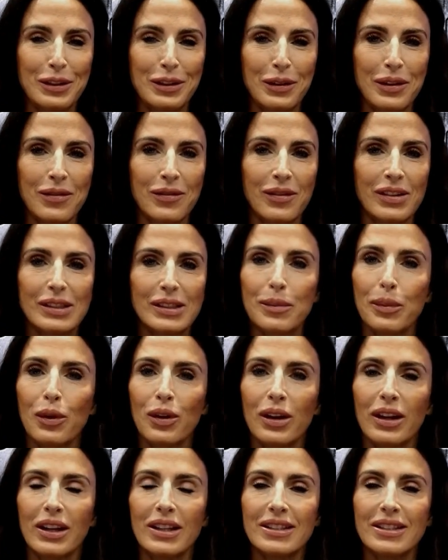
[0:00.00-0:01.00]
Invisible
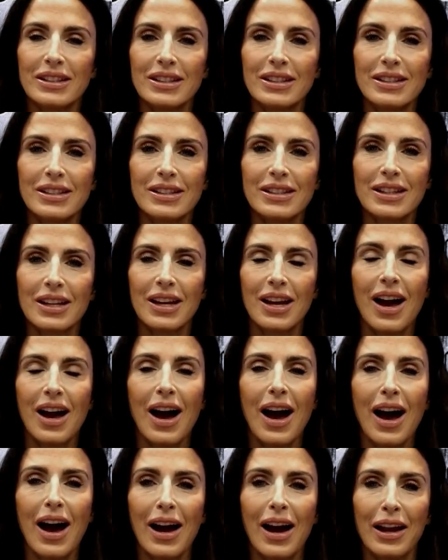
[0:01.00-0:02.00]
Innocence.
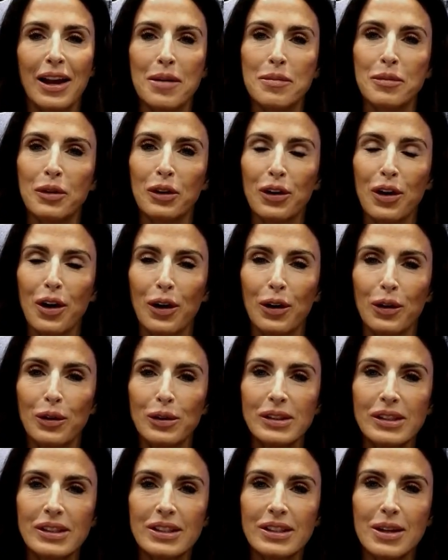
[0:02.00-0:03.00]
I am your
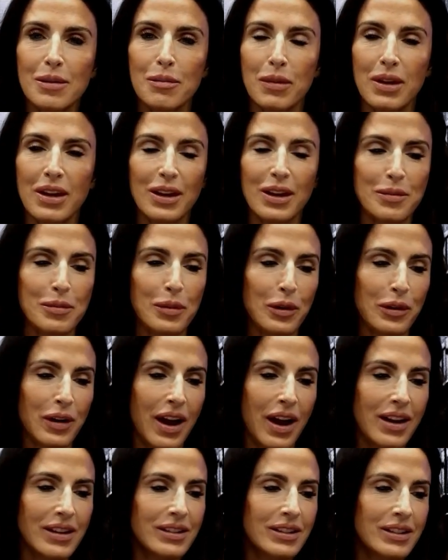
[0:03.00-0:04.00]
host, Megan
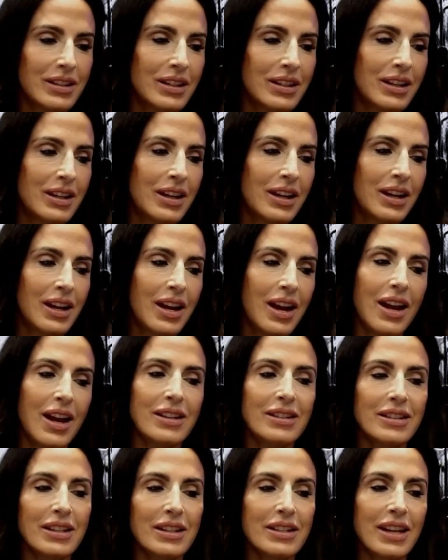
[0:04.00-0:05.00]
Moret, and
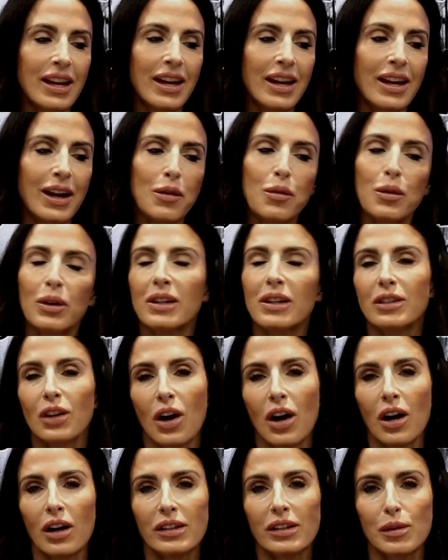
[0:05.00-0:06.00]
today I want to
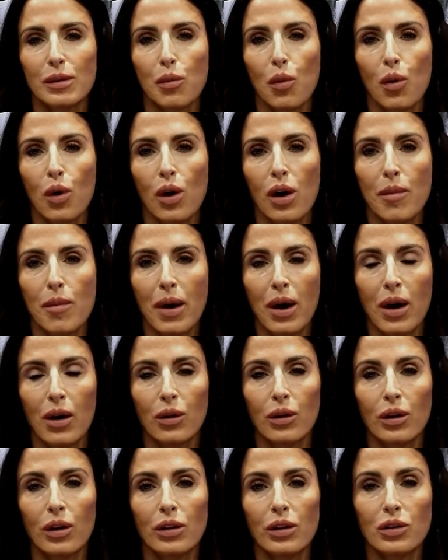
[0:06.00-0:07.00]
talk some more about
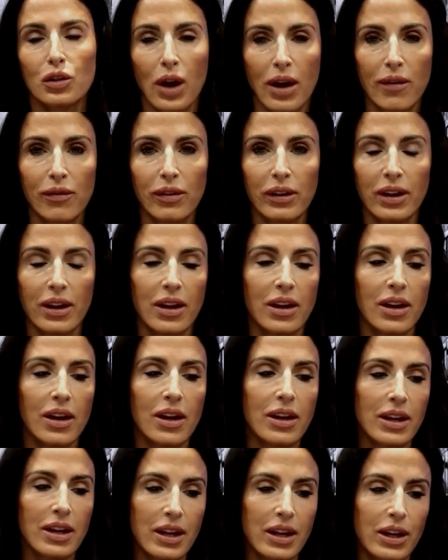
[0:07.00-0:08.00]
trafficking
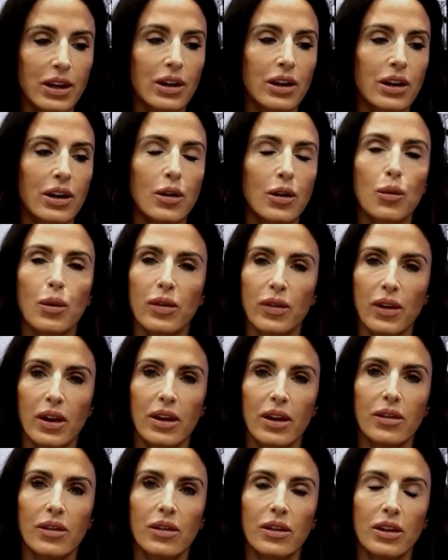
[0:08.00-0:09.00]
here
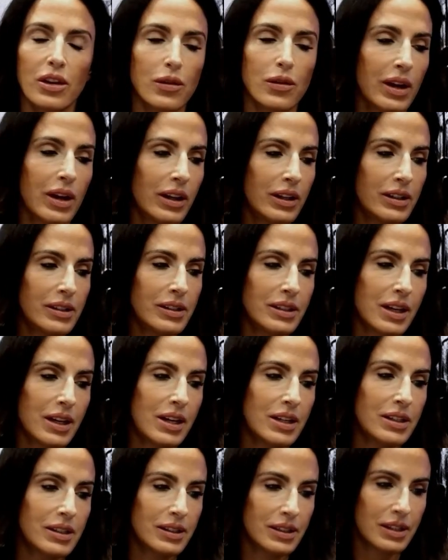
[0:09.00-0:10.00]
within the United
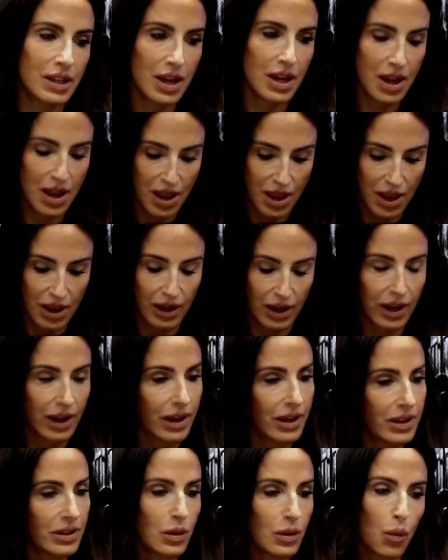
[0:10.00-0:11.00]
States
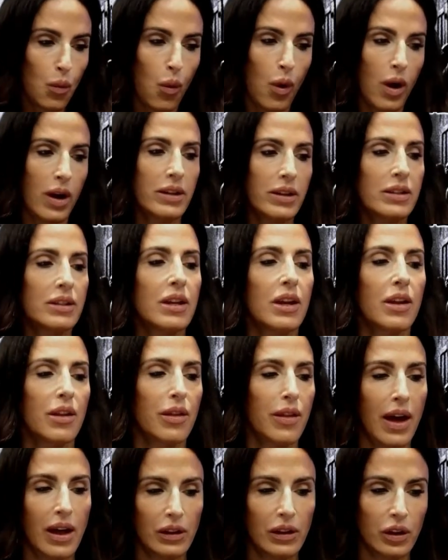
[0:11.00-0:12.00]
and what
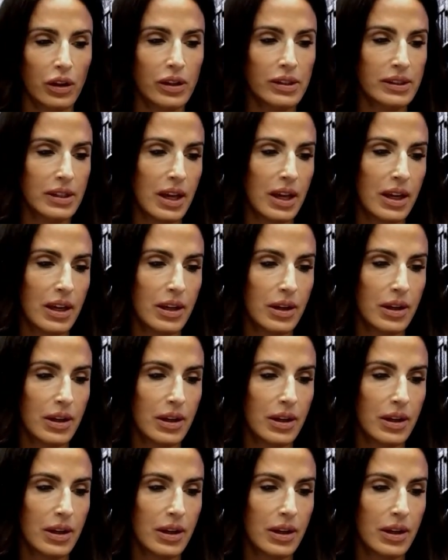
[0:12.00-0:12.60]
that looks like.